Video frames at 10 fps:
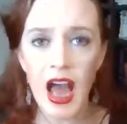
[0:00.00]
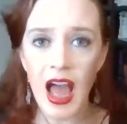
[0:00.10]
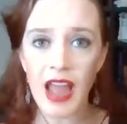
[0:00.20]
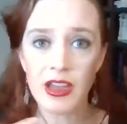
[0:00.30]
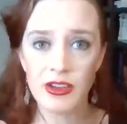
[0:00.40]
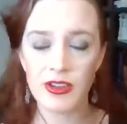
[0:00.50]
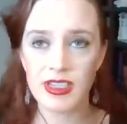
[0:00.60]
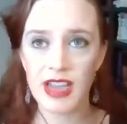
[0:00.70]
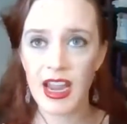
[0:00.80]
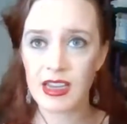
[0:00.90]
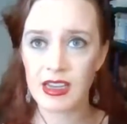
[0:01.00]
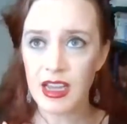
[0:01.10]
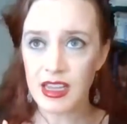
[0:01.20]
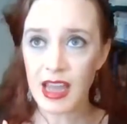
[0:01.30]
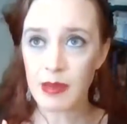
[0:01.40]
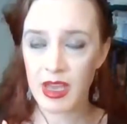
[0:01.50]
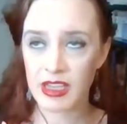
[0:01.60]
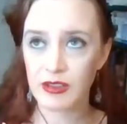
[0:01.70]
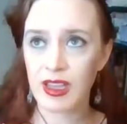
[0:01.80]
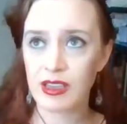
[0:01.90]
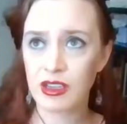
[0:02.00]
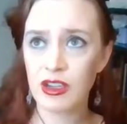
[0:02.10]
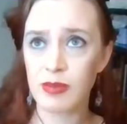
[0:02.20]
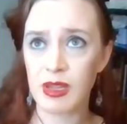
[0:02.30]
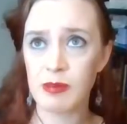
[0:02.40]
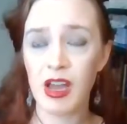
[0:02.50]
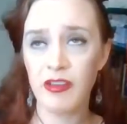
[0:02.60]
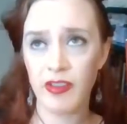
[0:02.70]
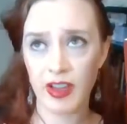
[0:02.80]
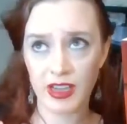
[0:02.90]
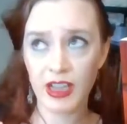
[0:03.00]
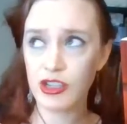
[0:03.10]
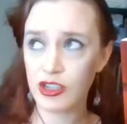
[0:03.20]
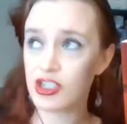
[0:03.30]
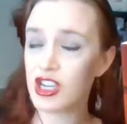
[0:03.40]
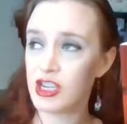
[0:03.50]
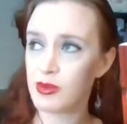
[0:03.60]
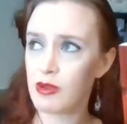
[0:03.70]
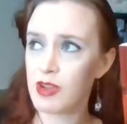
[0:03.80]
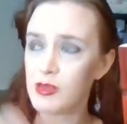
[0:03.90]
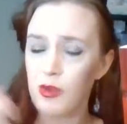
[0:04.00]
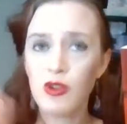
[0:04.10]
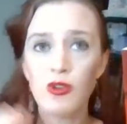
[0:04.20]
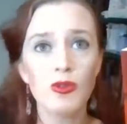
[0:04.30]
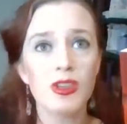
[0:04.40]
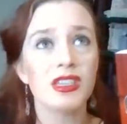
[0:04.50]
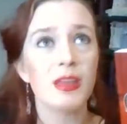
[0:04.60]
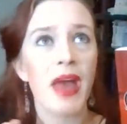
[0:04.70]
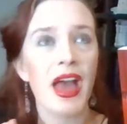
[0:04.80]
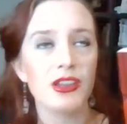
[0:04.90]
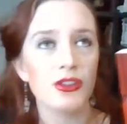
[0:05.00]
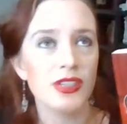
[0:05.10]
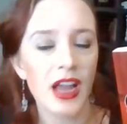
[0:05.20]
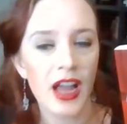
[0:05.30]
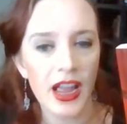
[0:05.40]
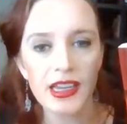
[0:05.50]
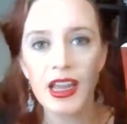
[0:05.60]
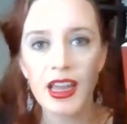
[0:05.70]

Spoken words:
I understand. That man's fate could be my fate. I should change my ways. But who is the man who died?